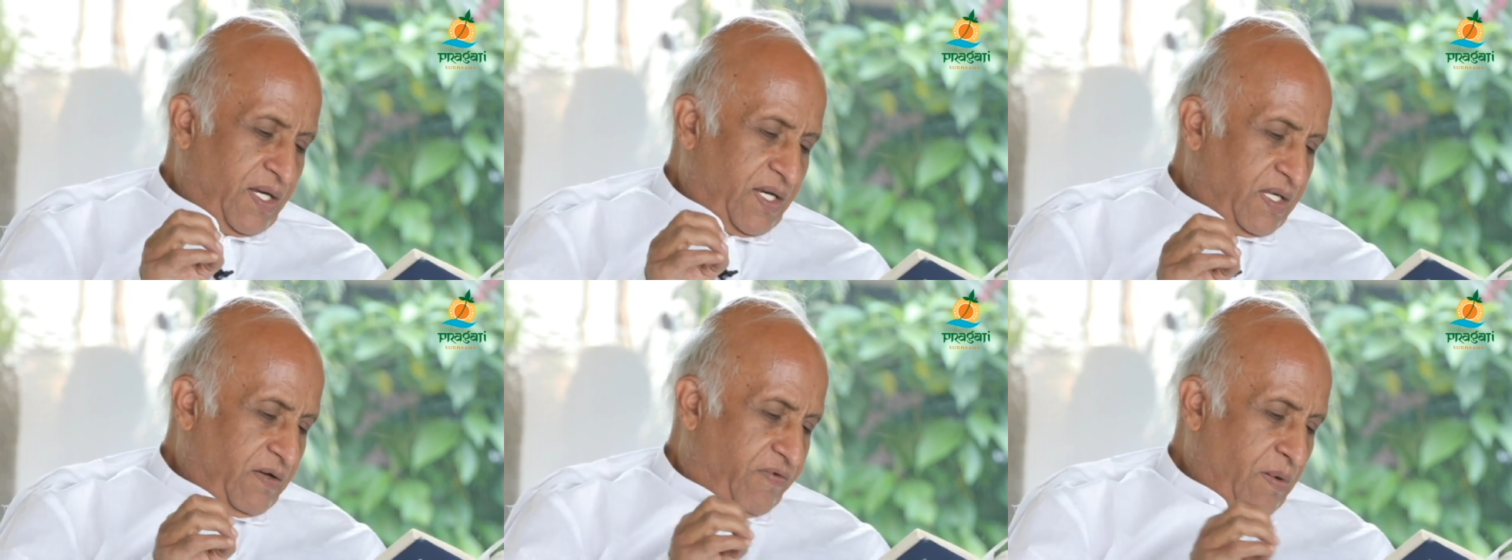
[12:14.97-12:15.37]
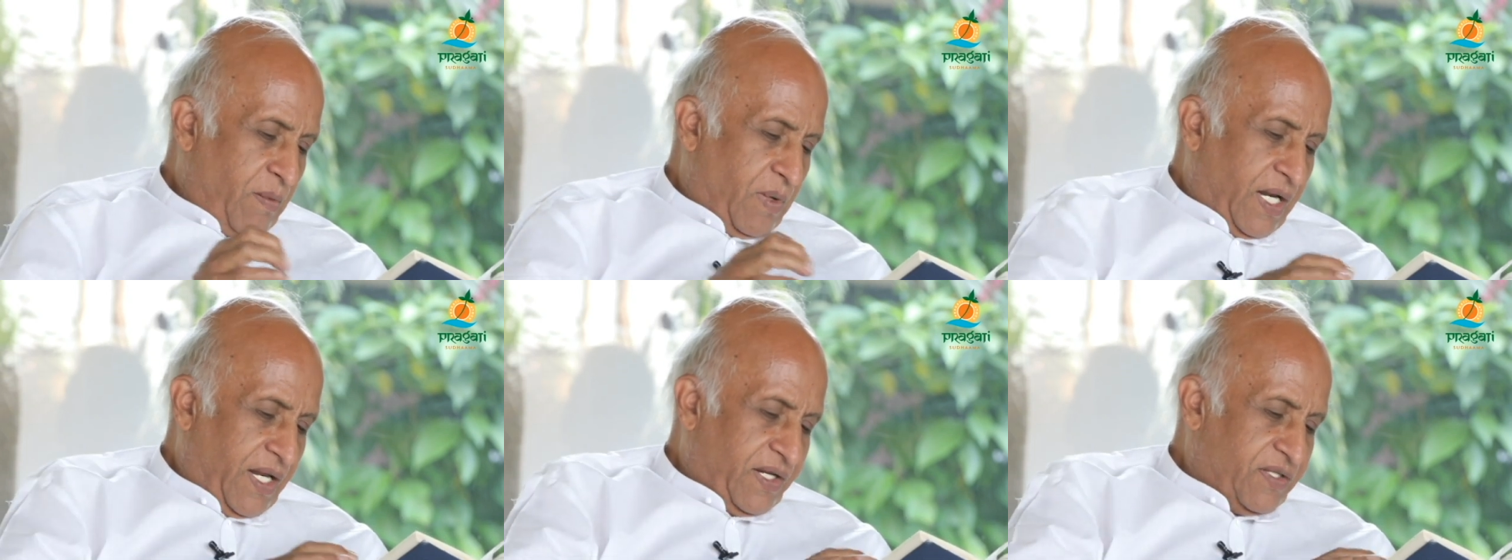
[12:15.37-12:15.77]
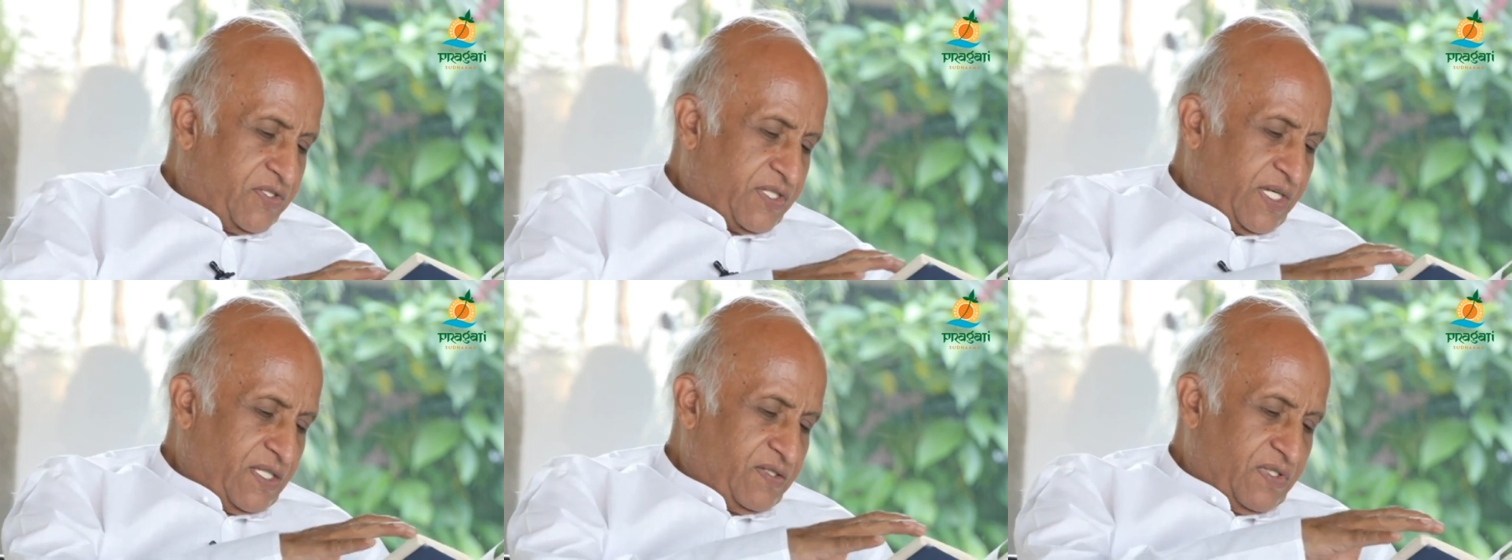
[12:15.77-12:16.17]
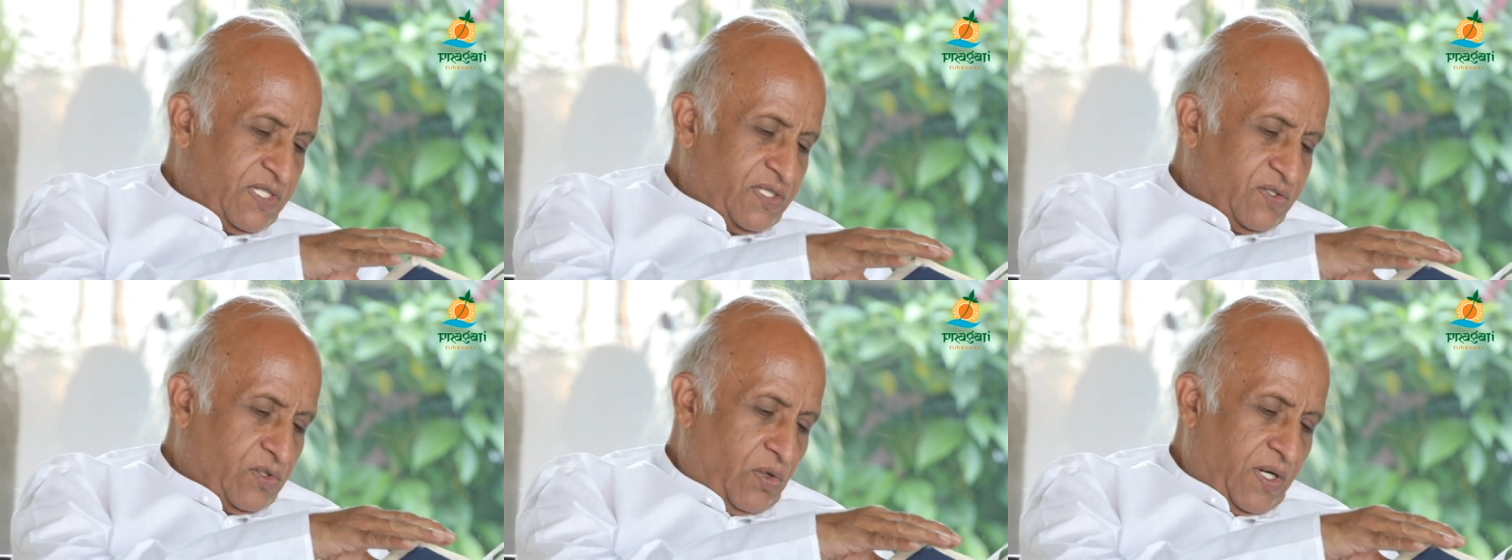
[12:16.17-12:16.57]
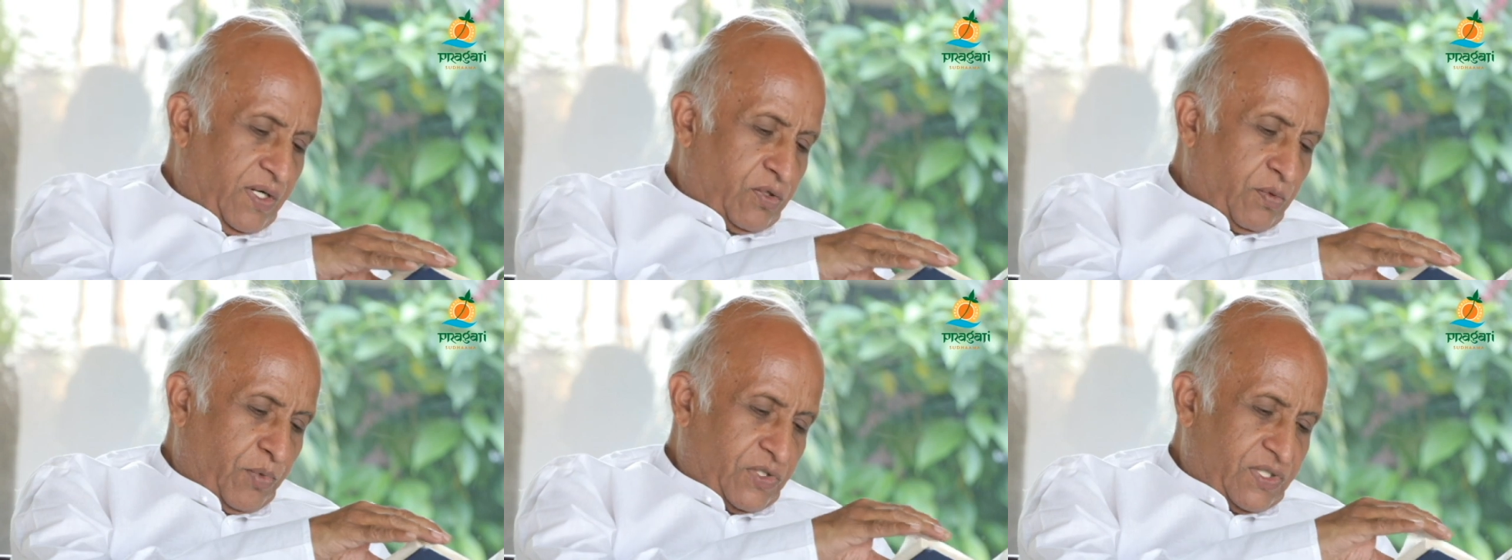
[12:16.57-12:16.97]
is a familiar instance which is known
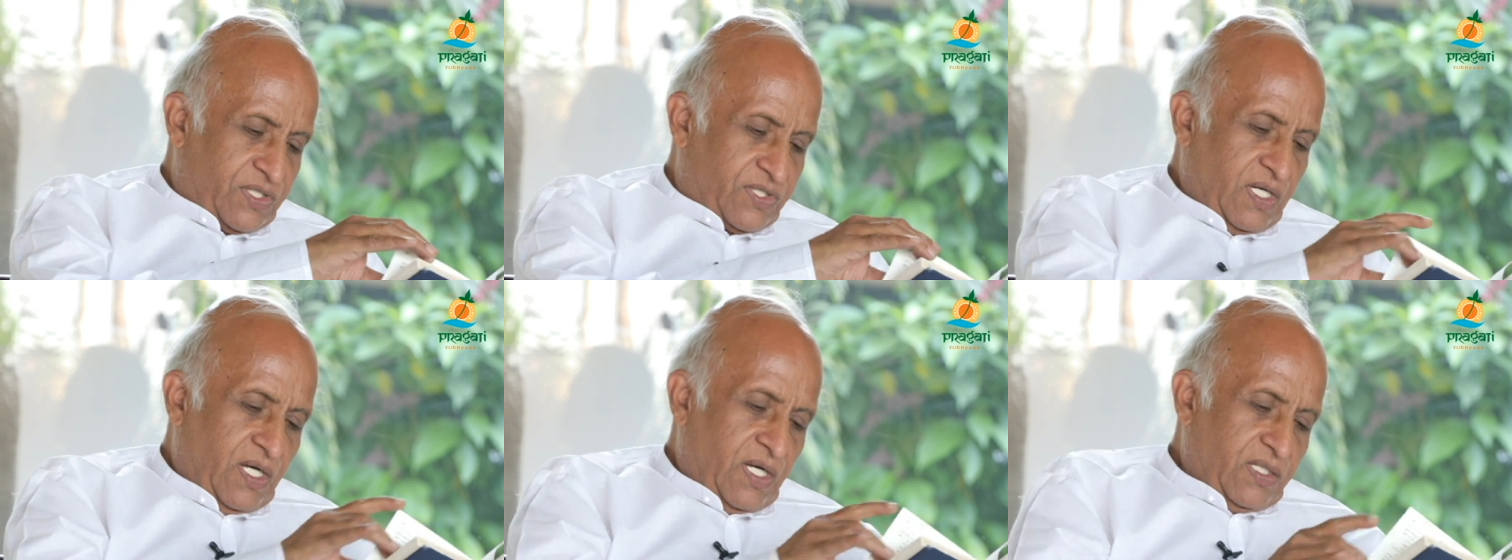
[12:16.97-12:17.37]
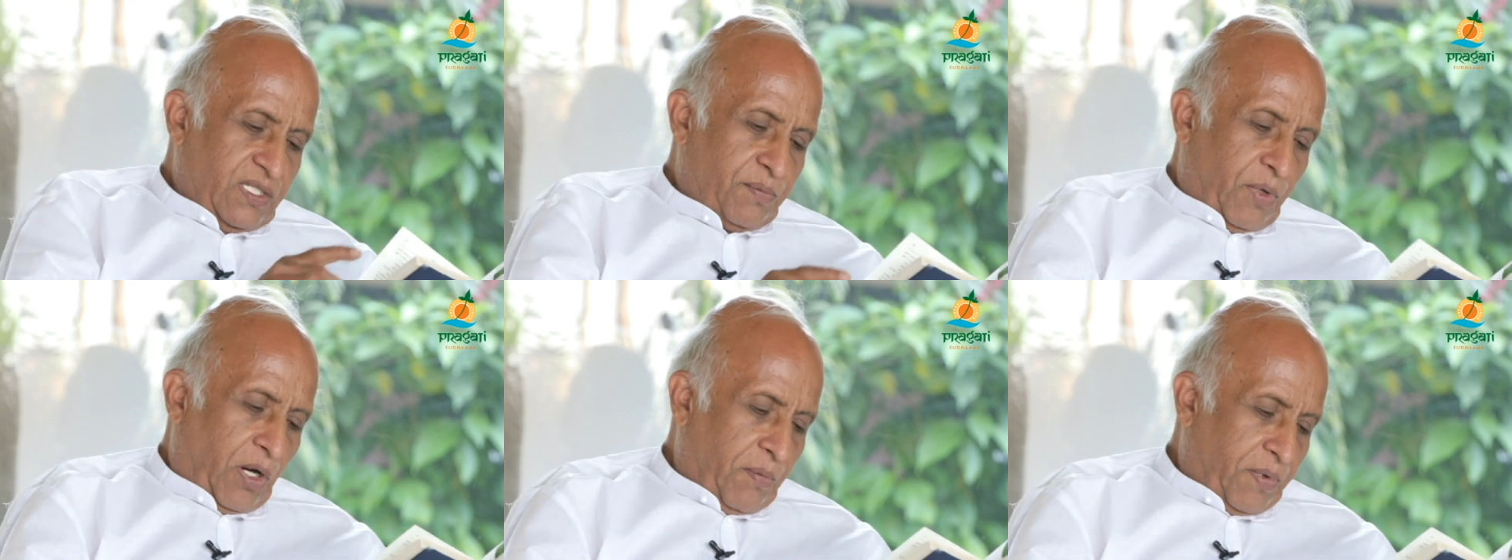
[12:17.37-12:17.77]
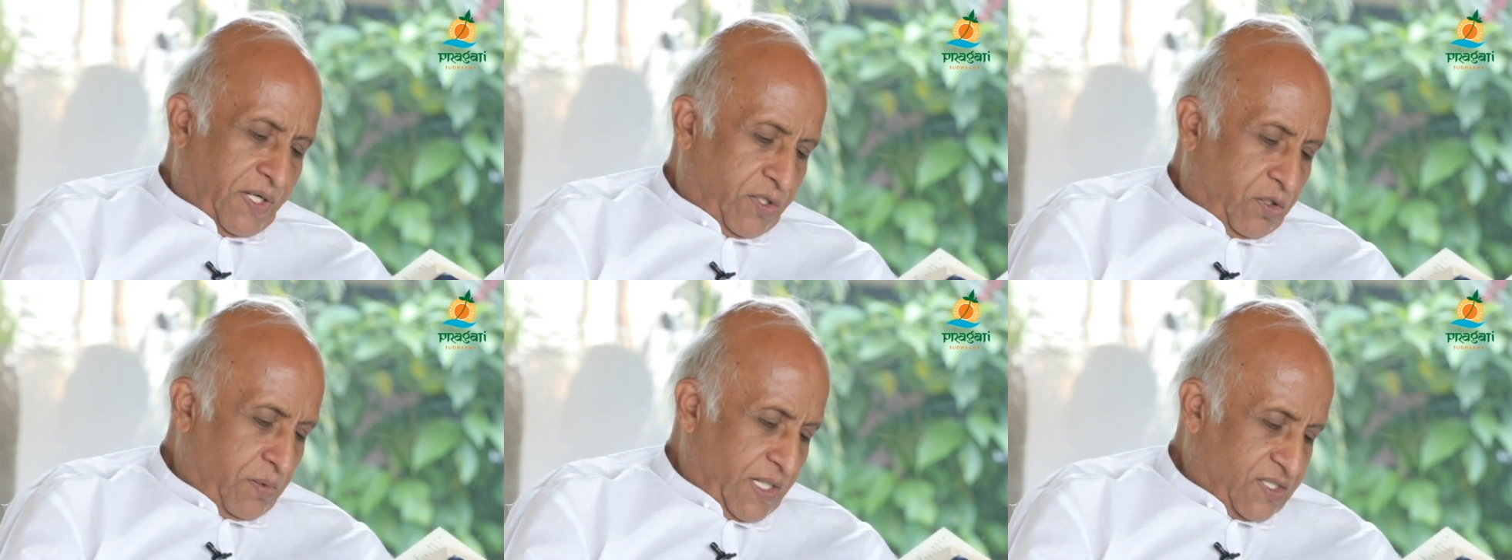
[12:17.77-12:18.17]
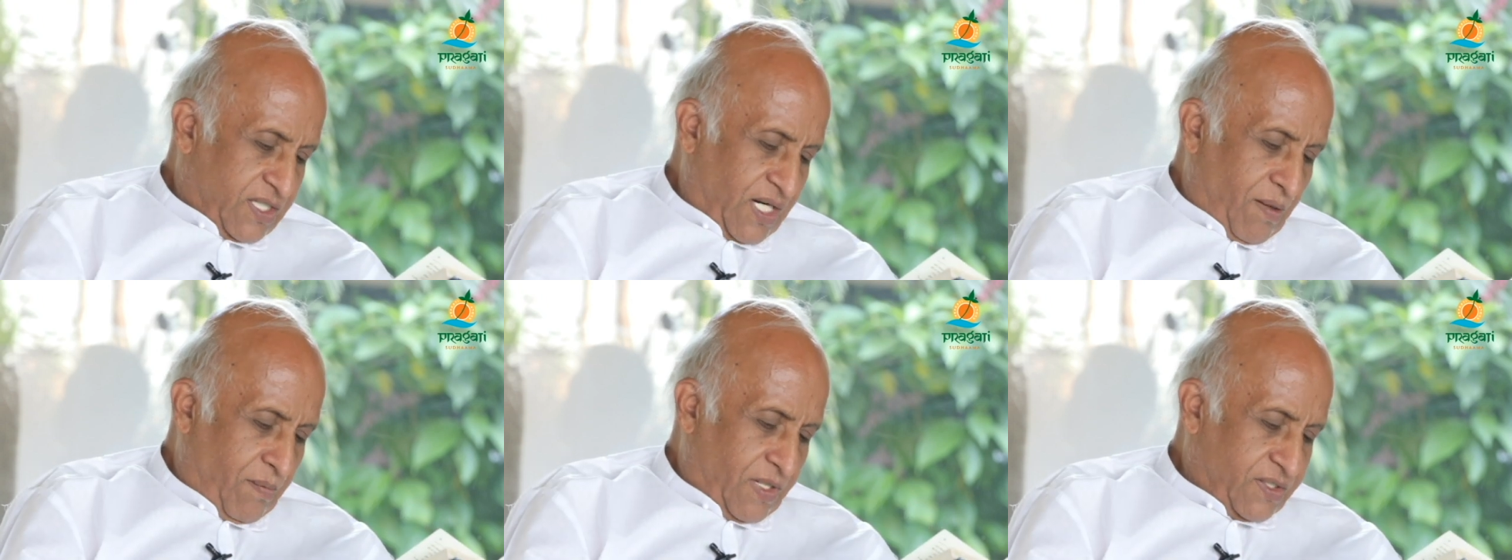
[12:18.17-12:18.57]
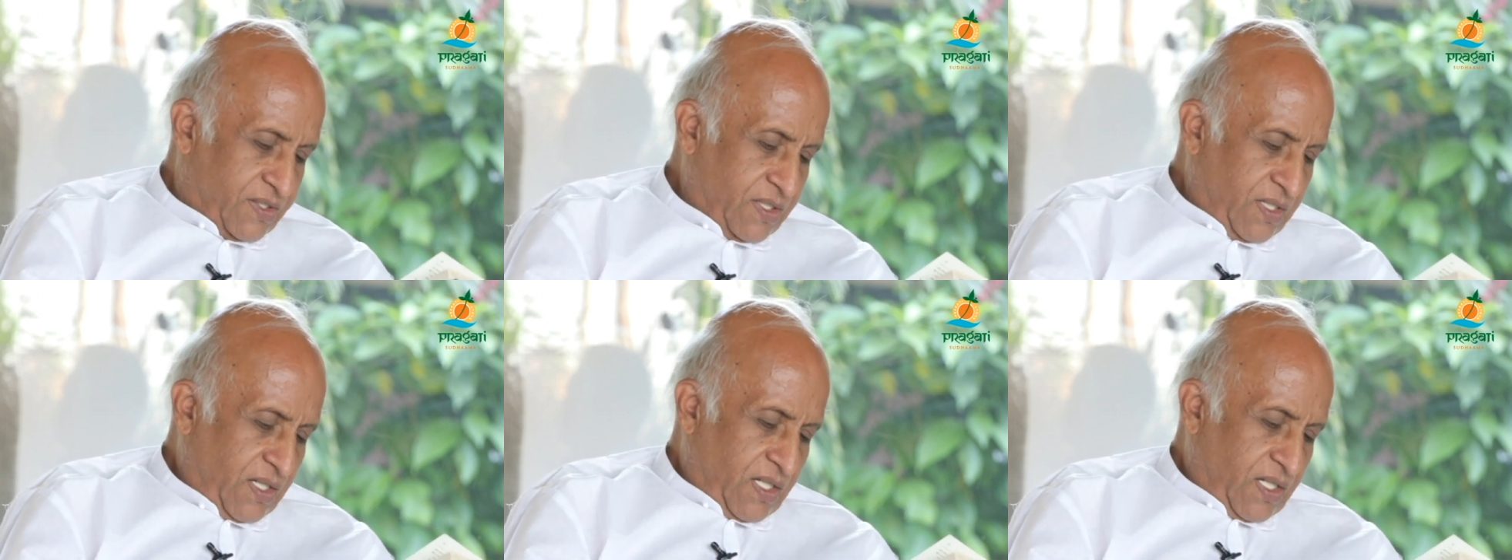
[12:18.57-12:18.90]
to possess the property to be established.